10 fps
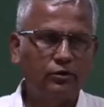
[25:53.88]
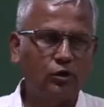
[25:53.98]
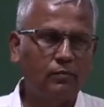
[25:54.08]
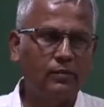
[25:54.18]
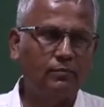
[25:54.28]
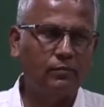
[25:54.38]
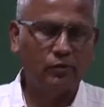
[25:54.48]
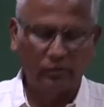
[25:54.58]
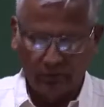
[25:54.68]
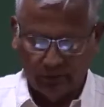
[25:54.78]
and top
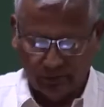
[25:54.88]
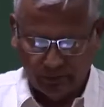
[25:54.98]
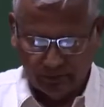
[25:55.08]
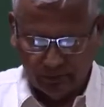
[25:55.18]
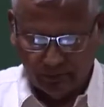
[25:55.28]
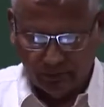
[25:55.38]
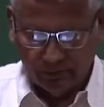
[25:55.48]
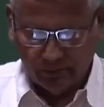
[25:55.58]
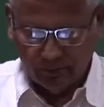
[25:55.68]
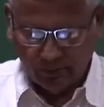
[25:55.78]
apron.
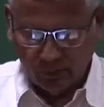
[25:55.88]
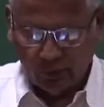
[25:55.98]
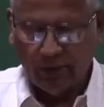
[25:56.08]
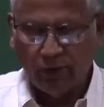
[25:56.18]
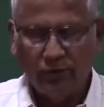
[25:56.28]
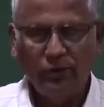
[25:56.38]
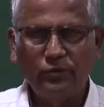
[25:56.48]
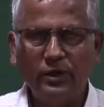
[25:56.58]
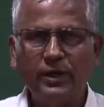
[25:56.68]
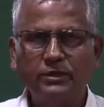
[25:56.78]
Why do you
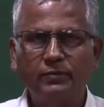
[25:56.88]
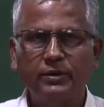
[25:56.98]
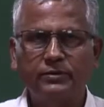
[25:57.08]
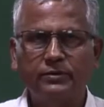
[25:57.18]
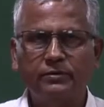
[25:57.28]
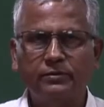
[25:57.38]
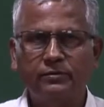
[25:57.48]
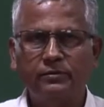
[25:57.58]
need to create space?